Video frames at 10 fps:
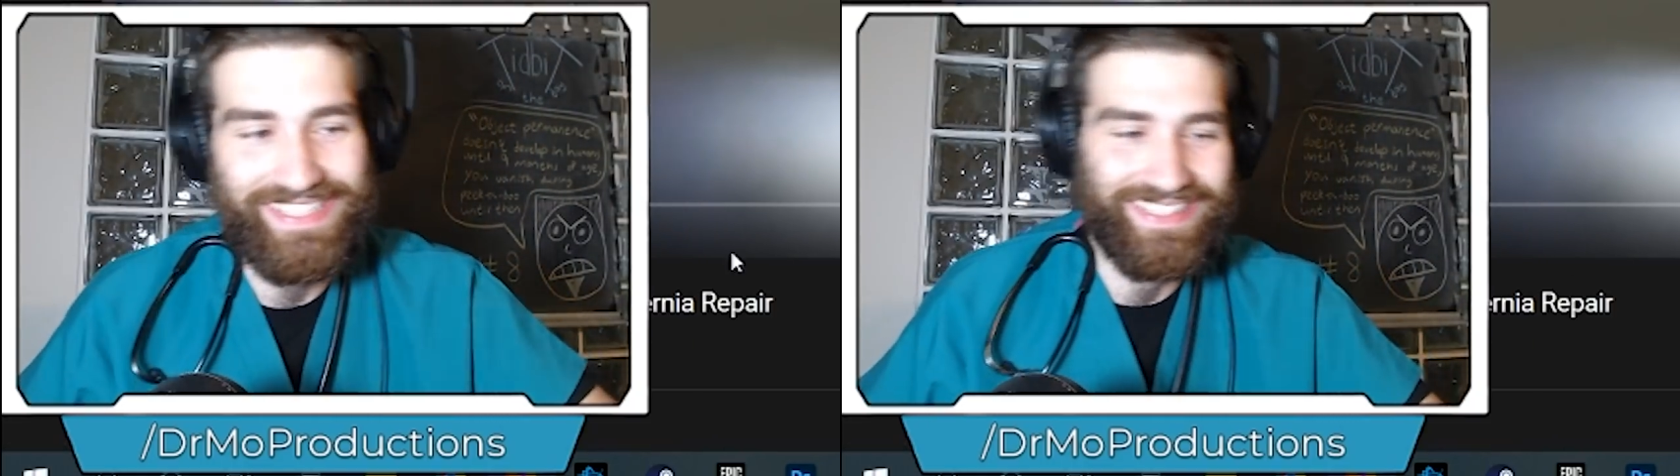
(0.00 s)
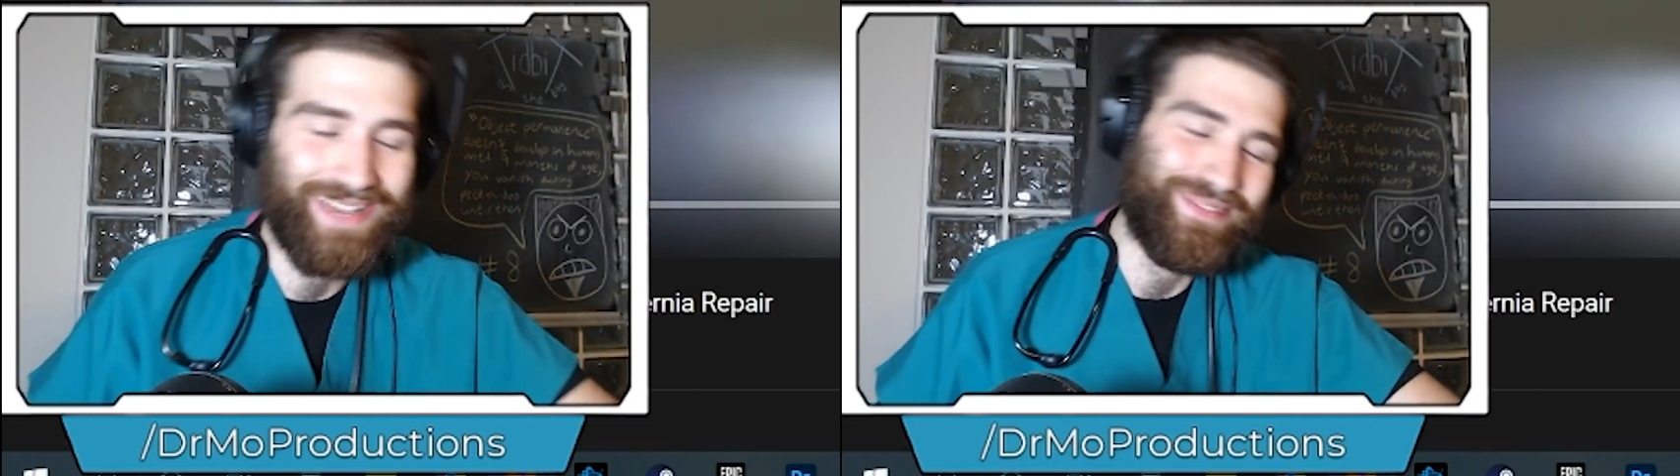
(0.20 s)

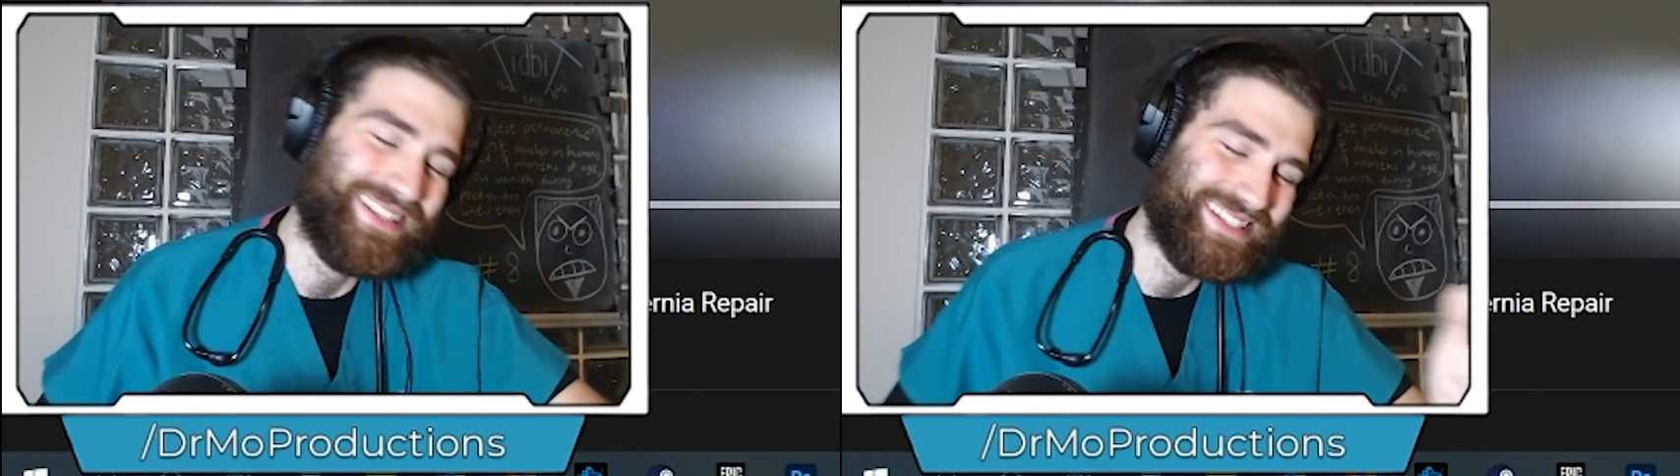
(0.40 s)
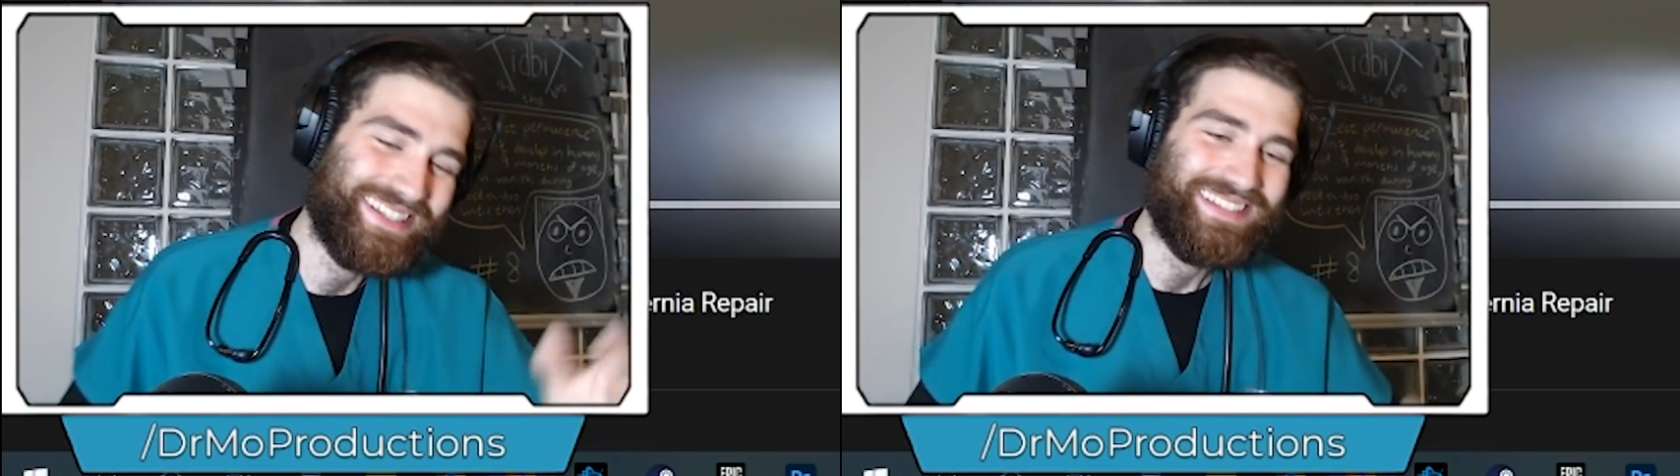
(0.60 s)
I mean,
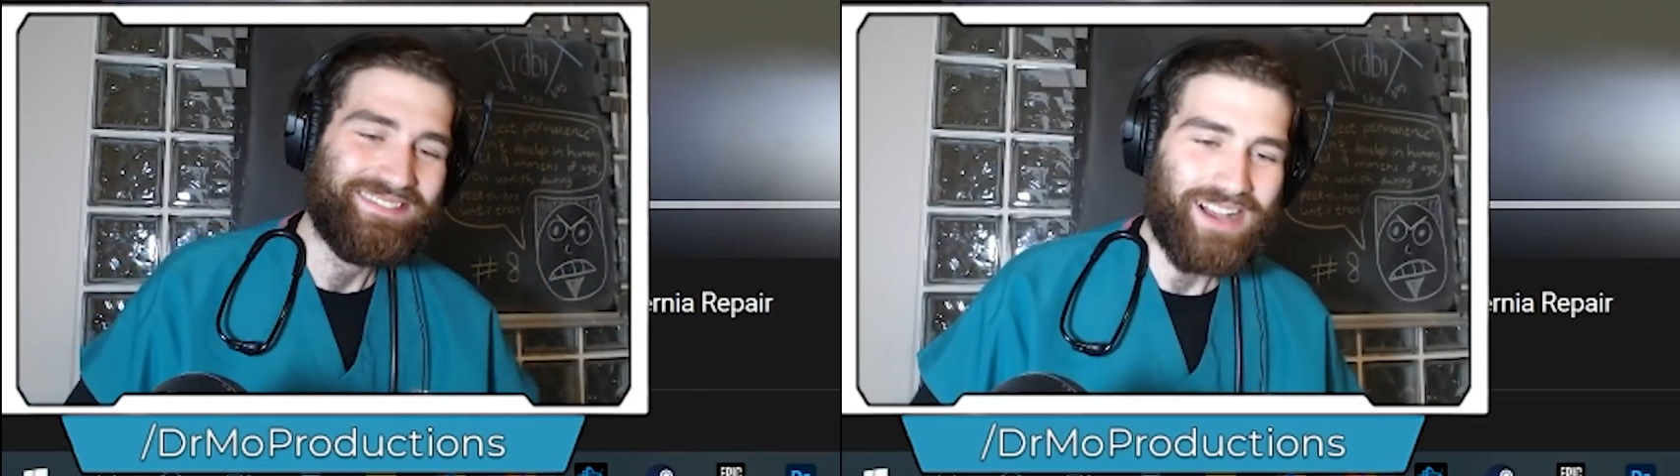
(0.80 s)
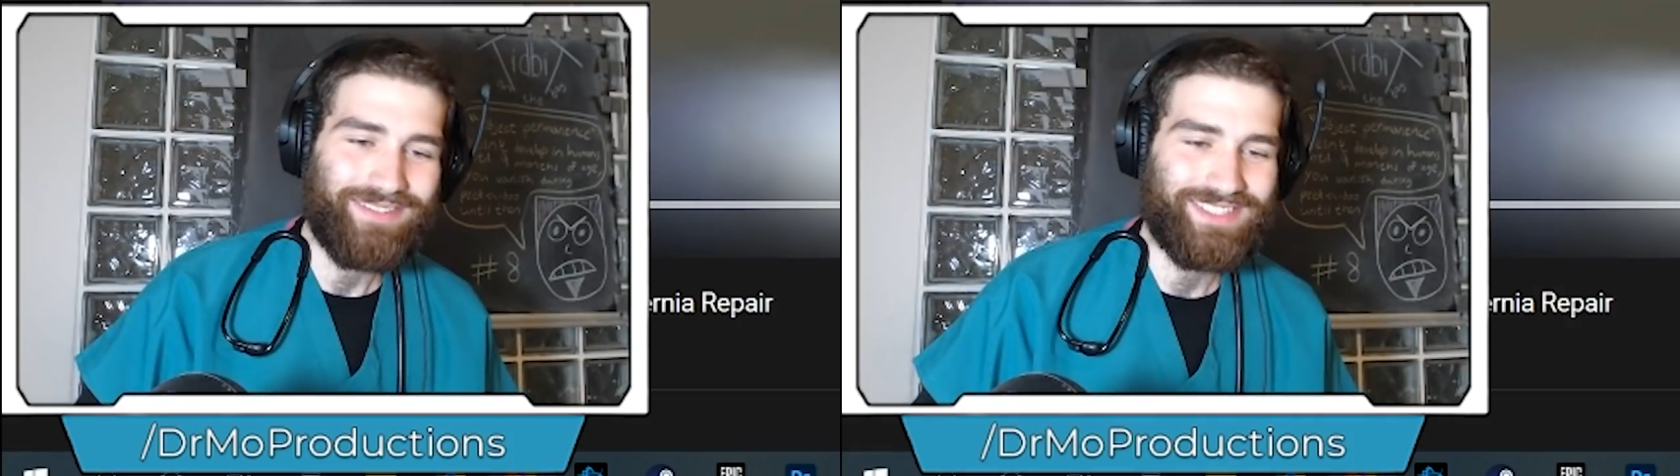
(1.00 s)

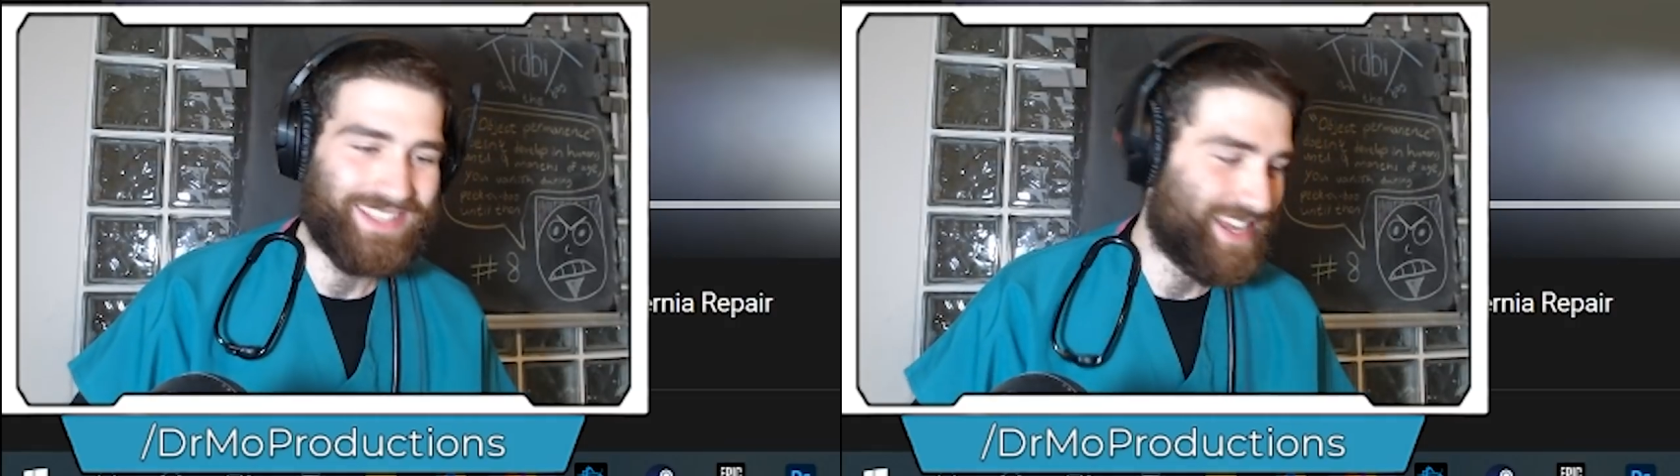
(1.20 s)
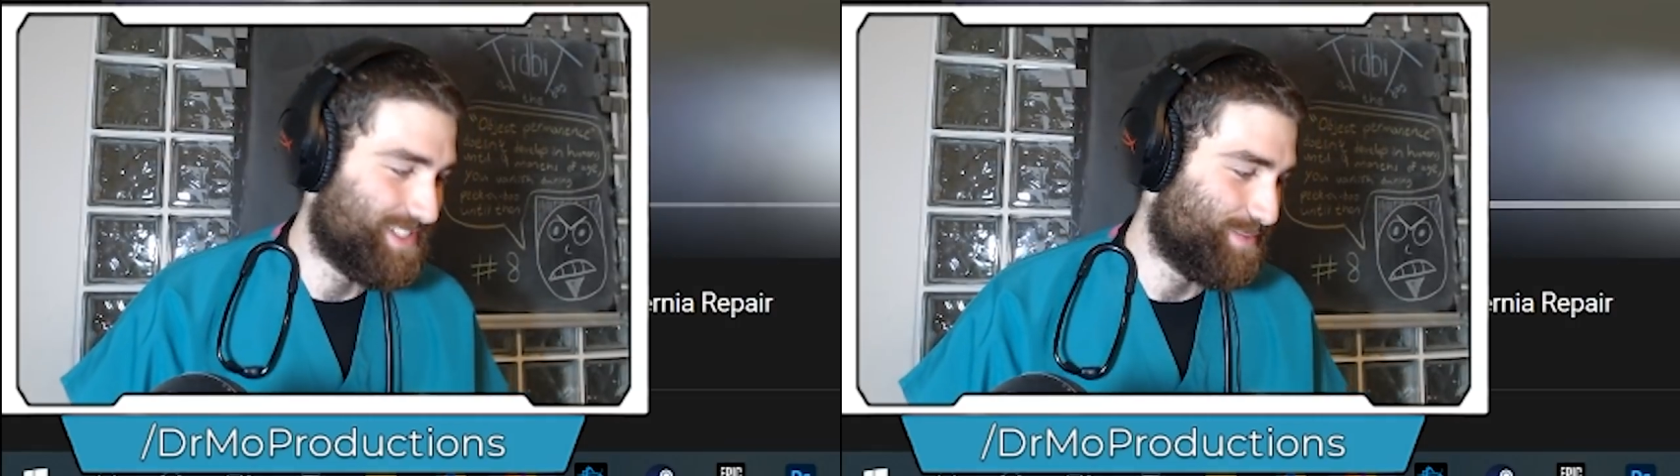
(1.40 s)
obviously it
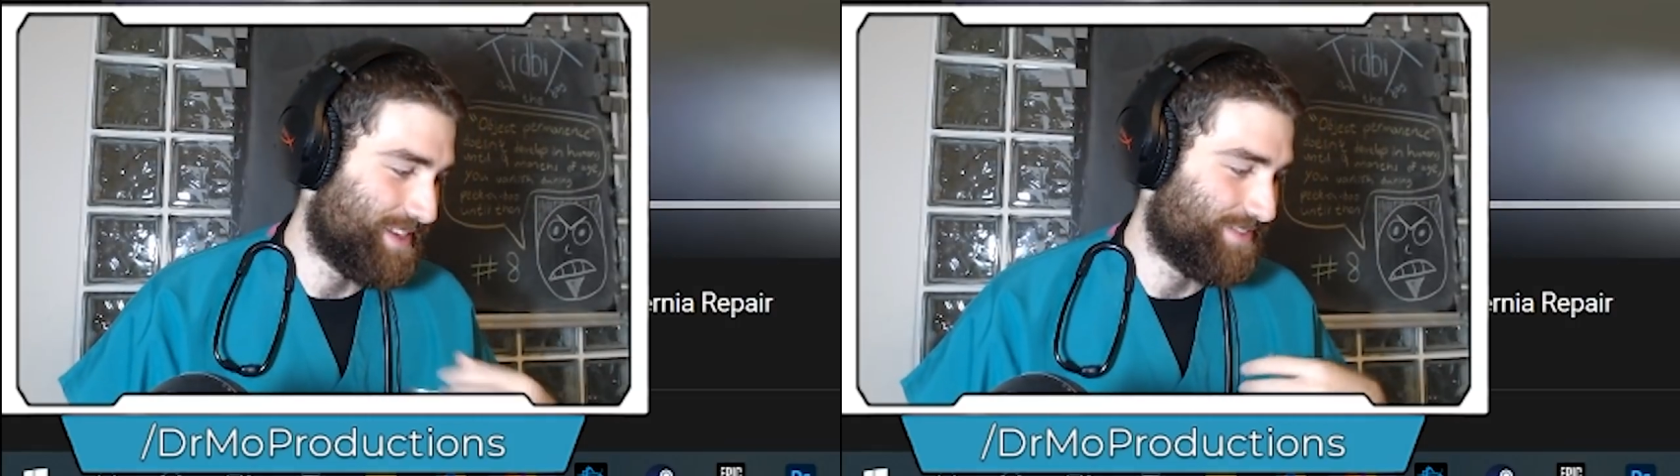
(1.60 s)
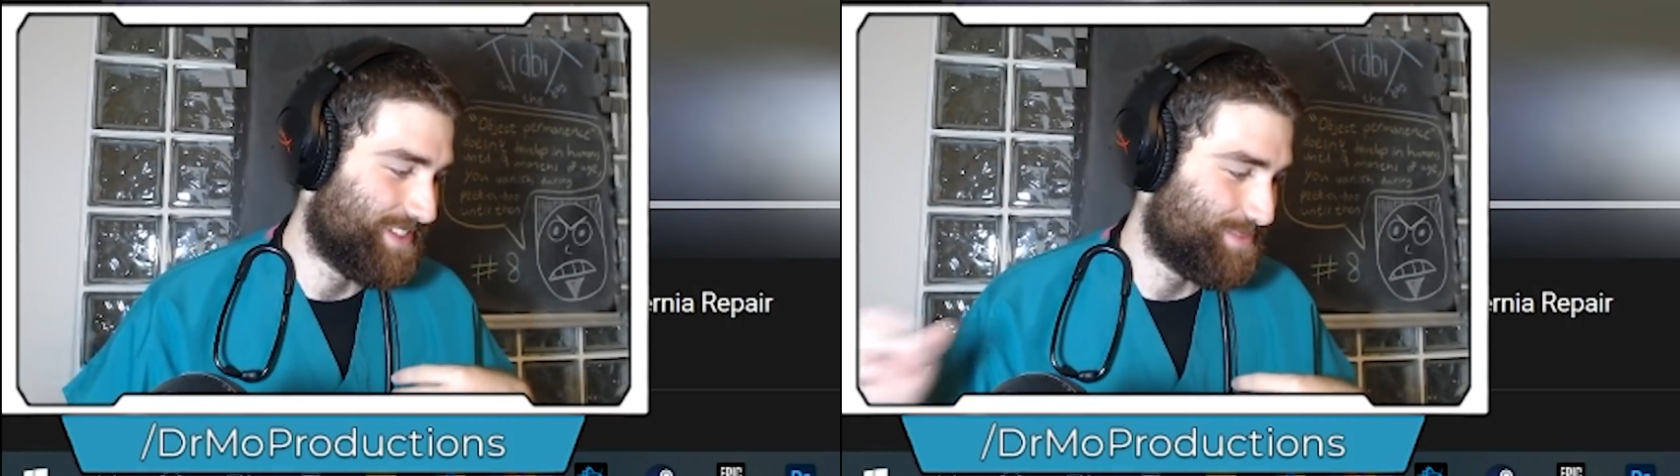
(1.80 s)
has benefits,